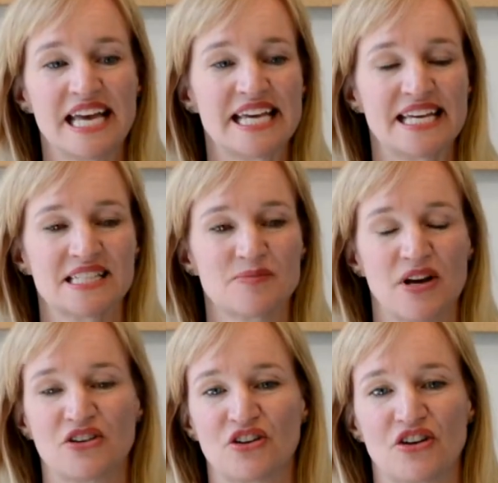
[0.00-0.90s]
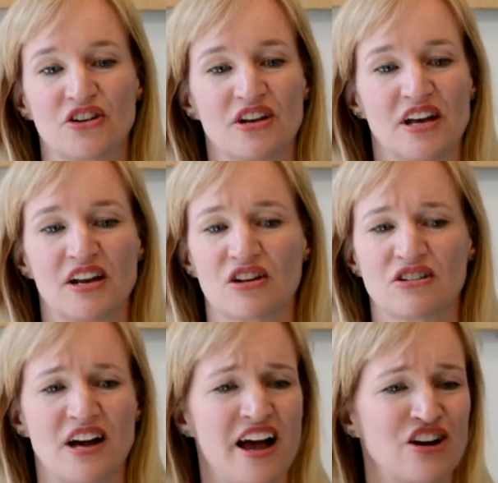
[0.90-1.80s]
He has mentored an
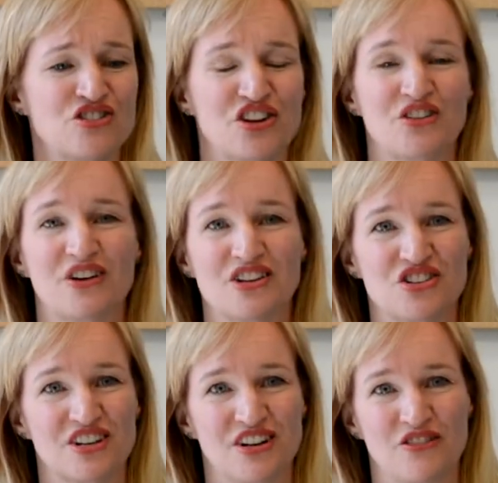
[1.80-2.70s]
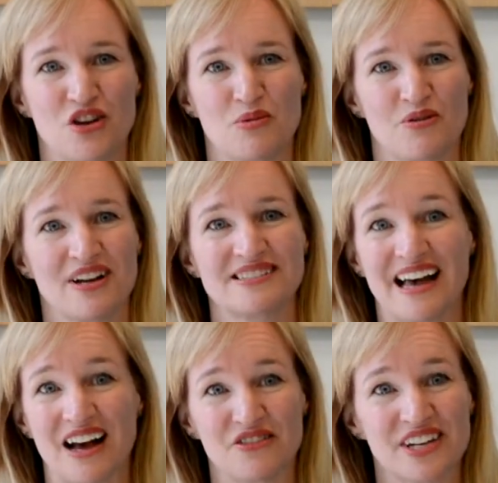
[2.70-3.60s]
entire generation of human rights
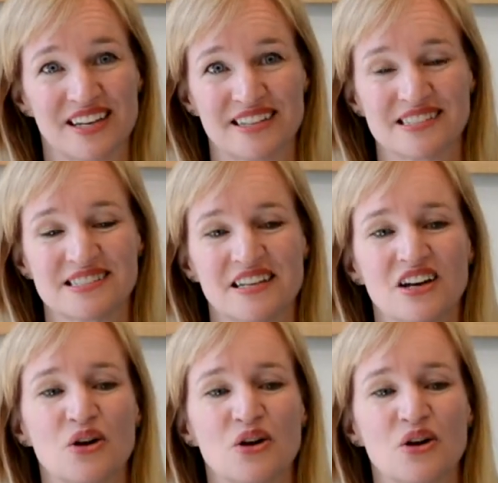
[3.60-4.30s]
advocates,